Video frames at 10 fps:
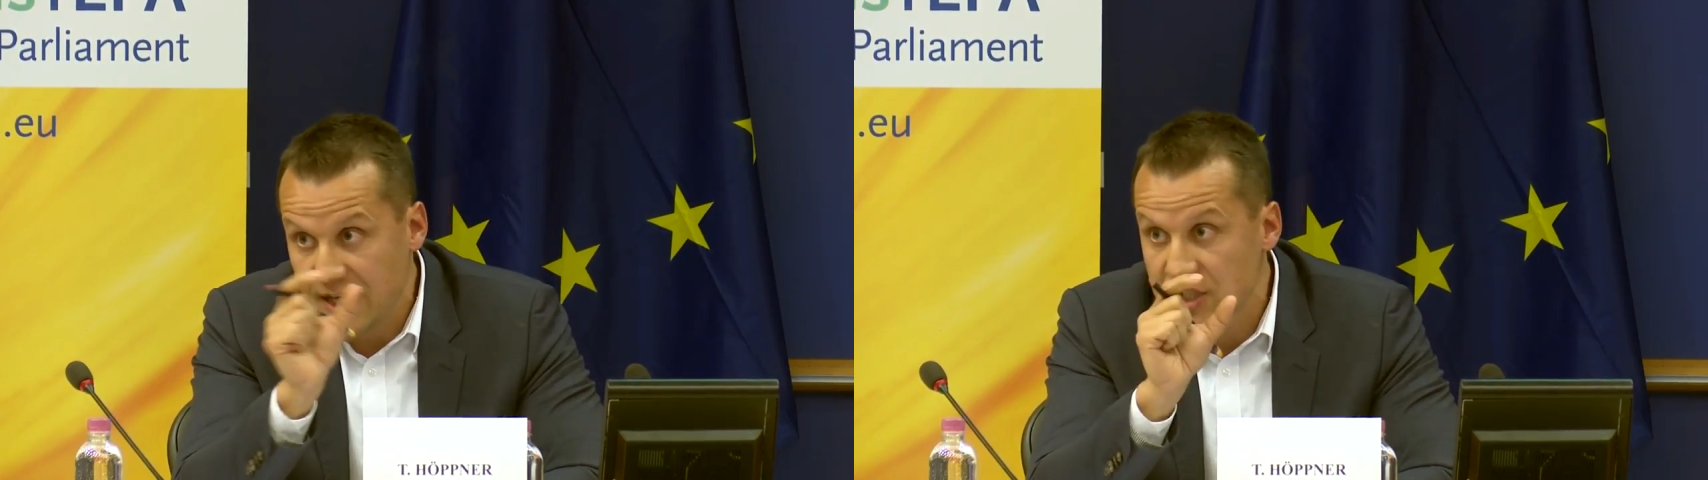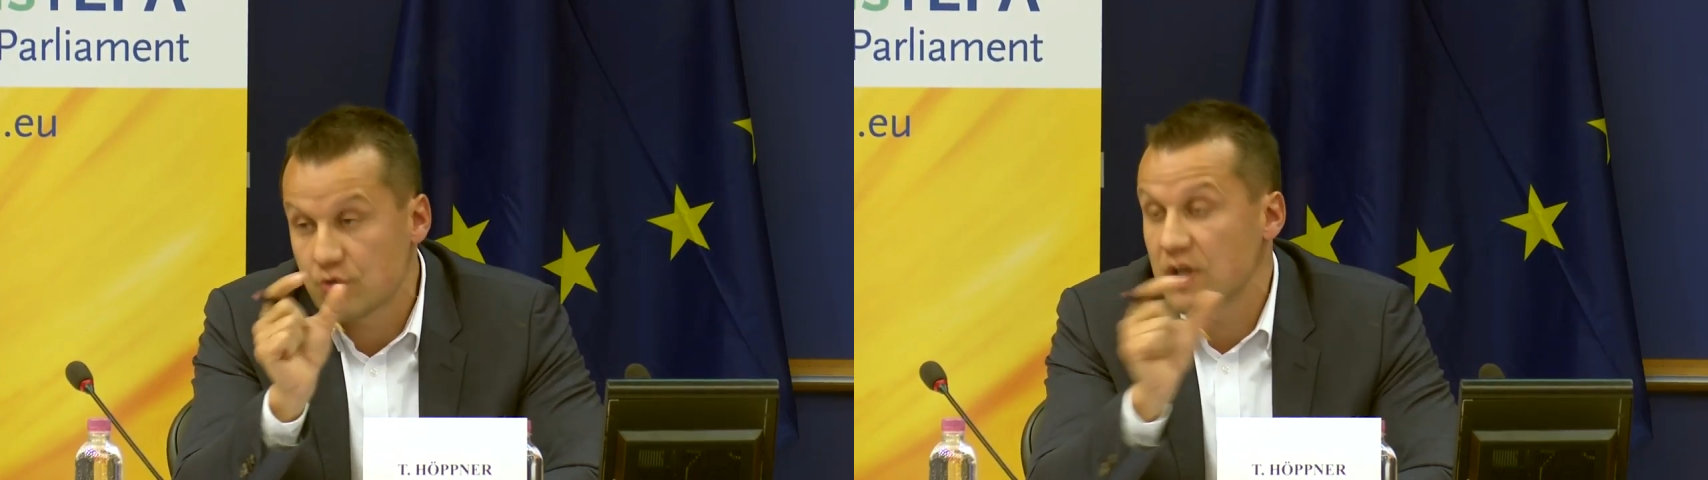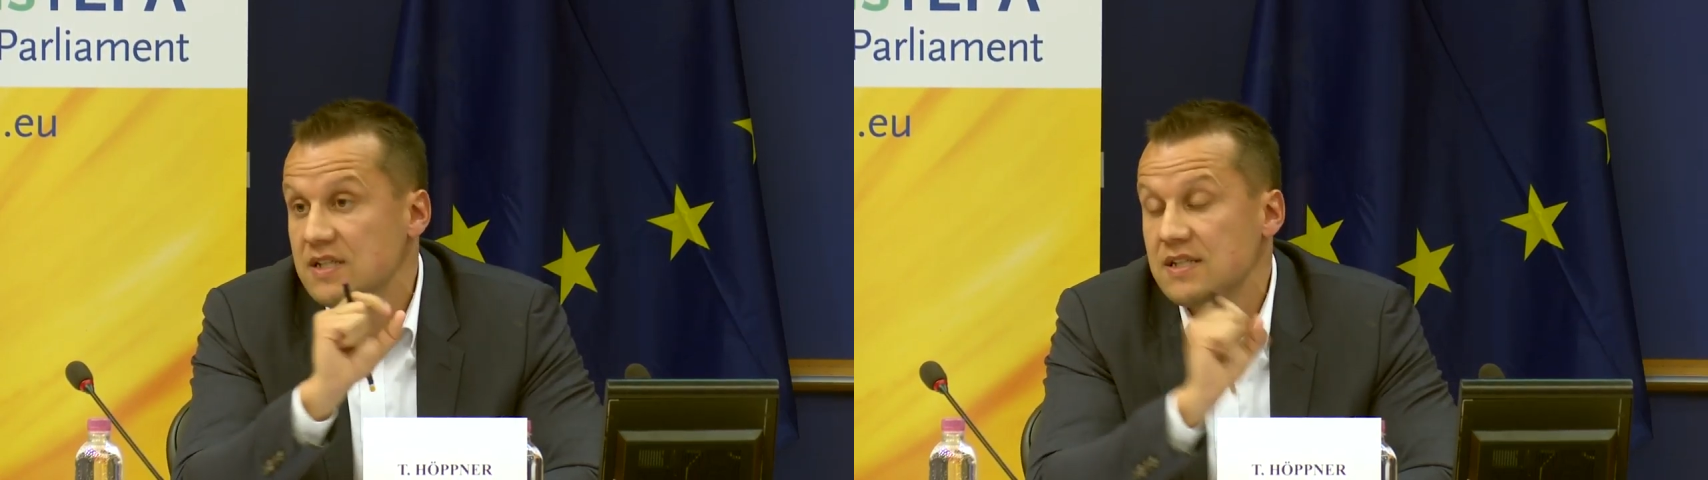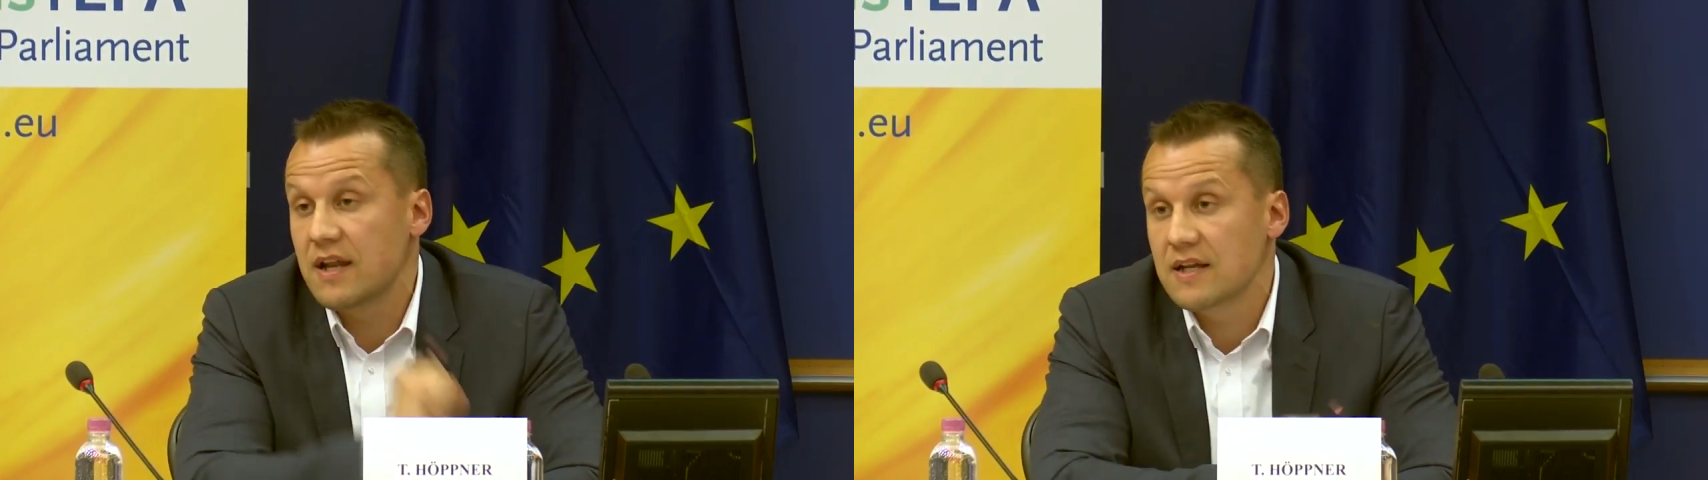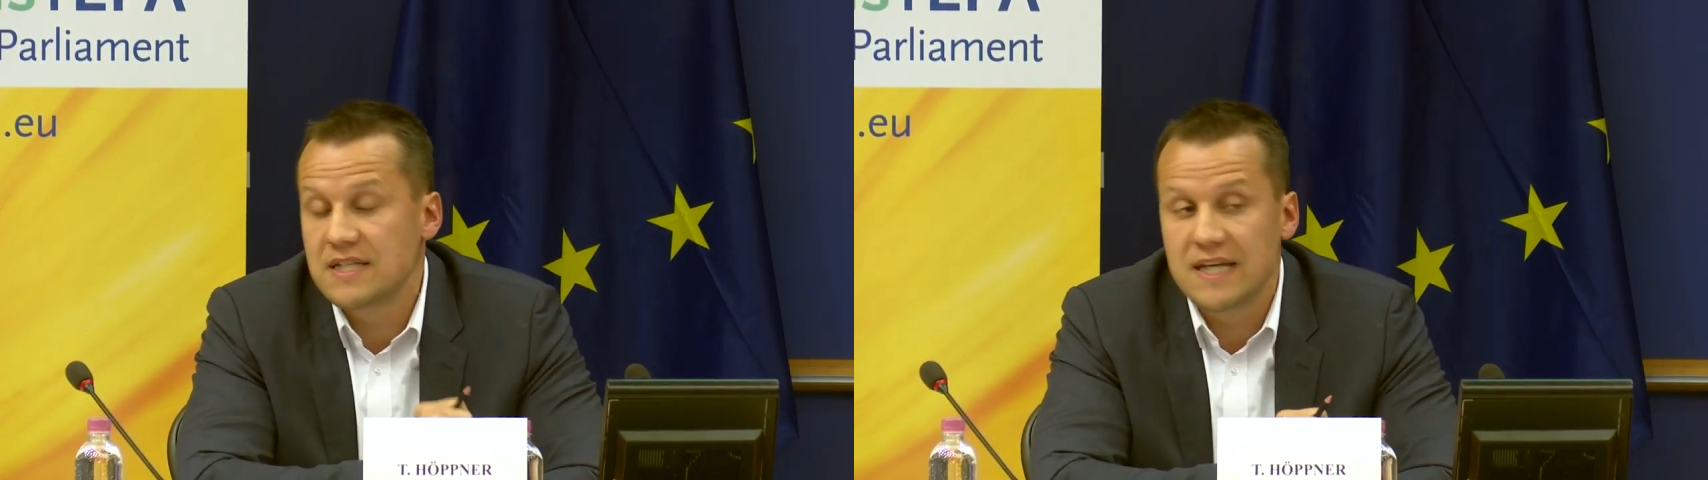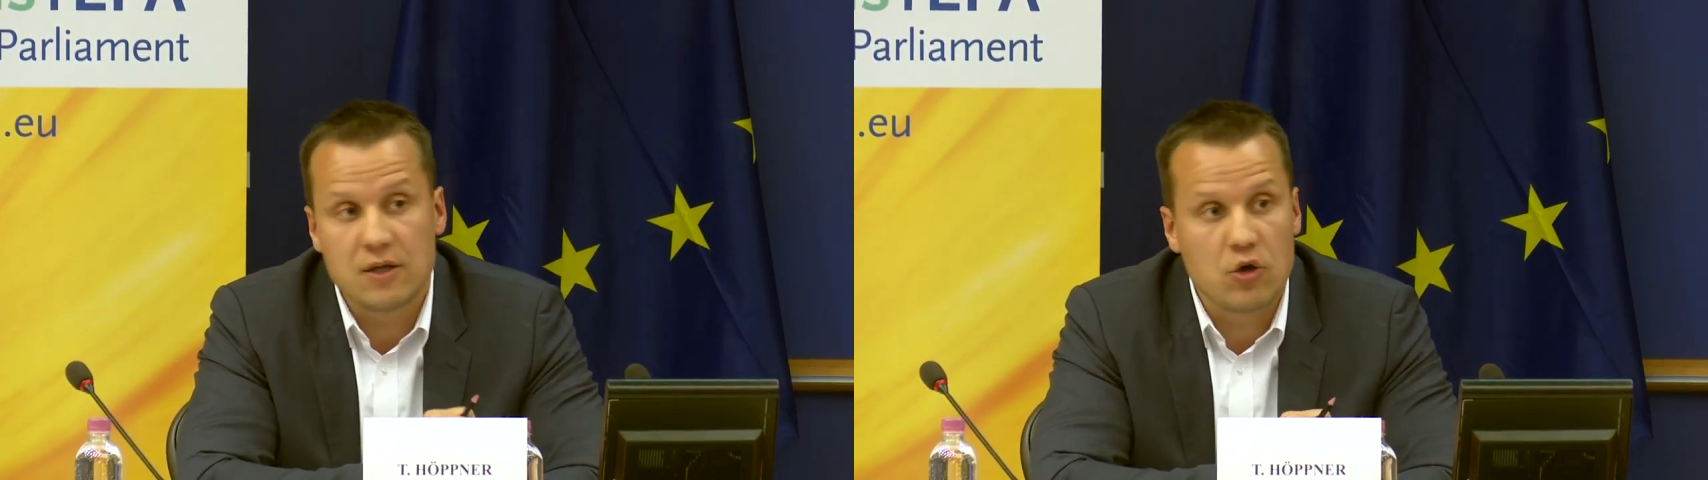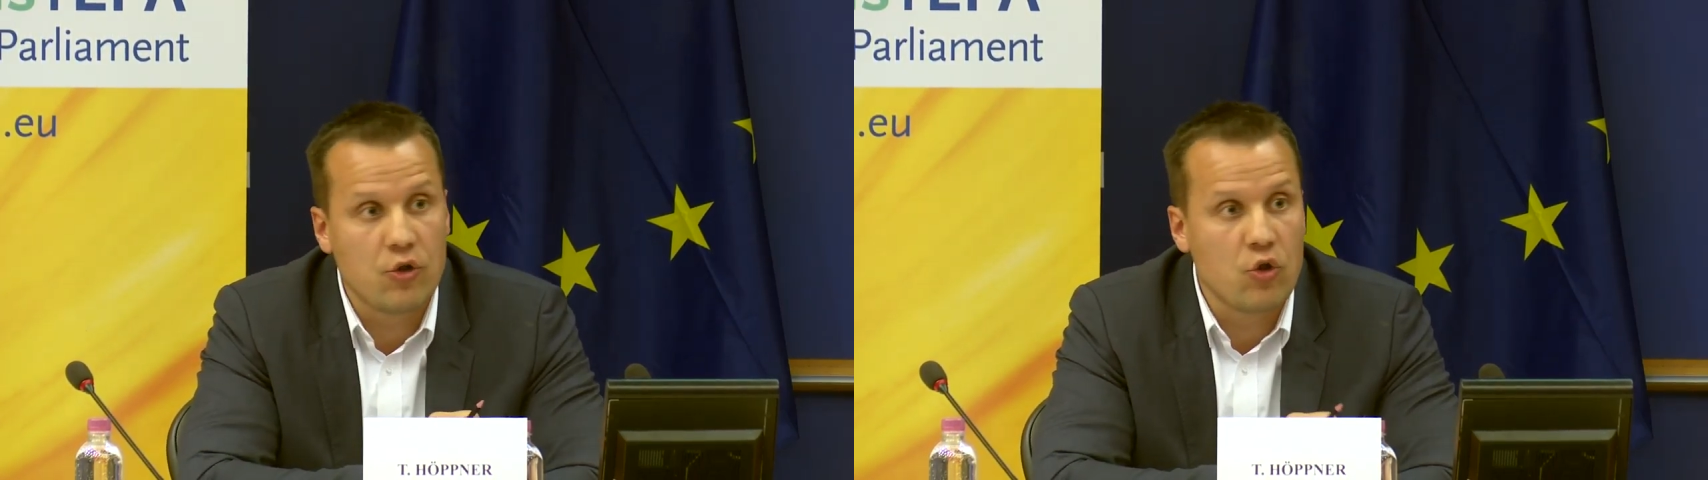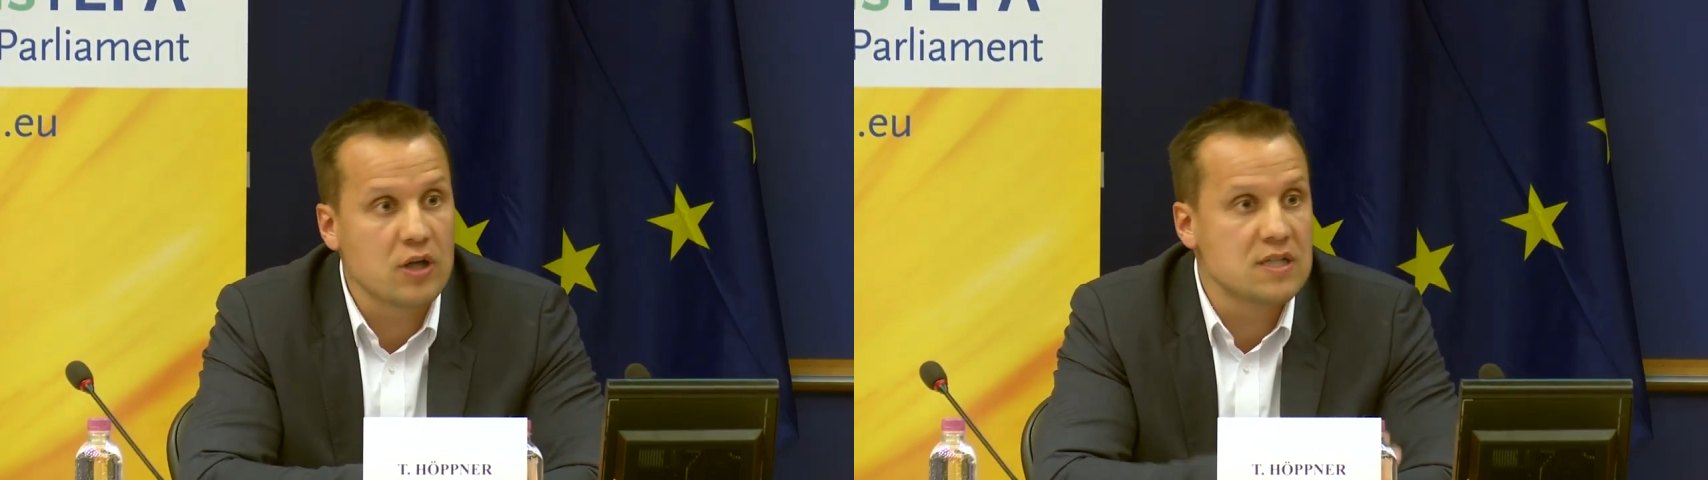extracts that are taken
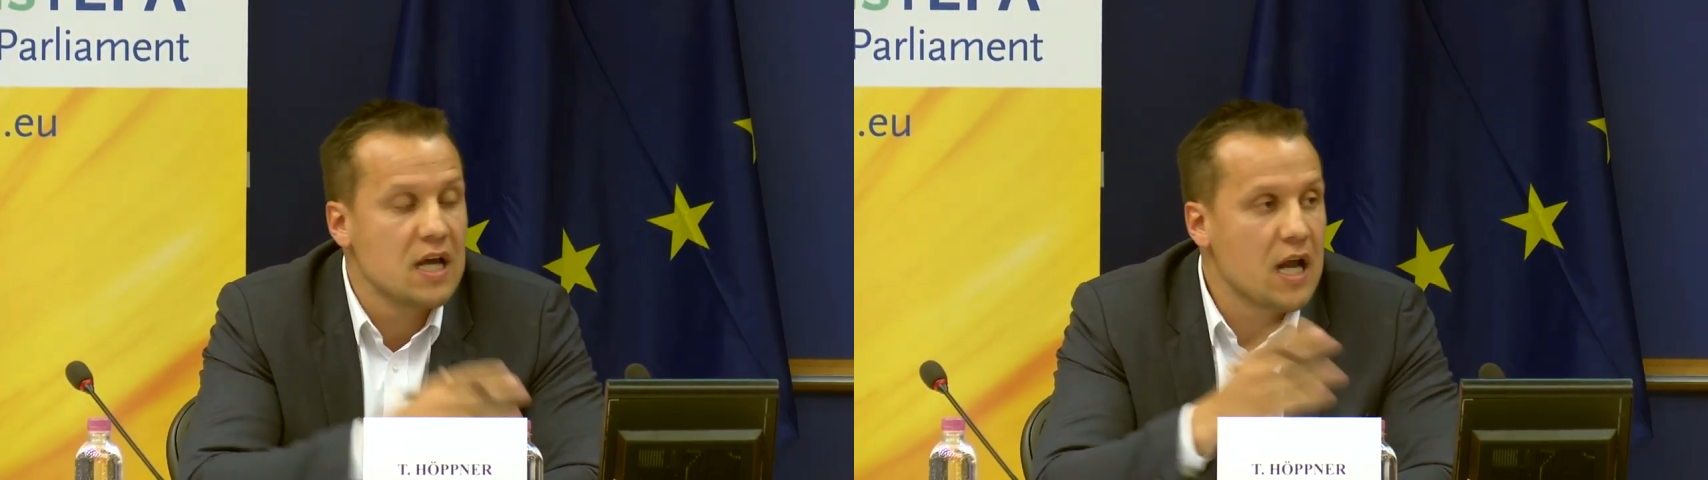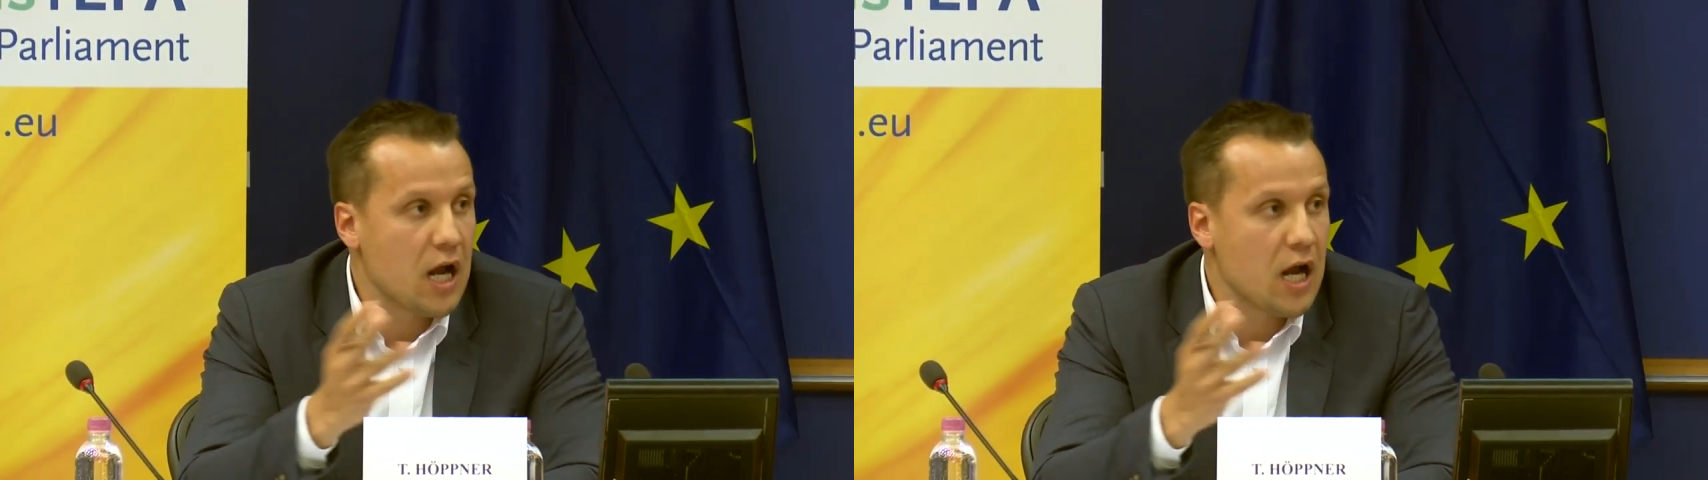or not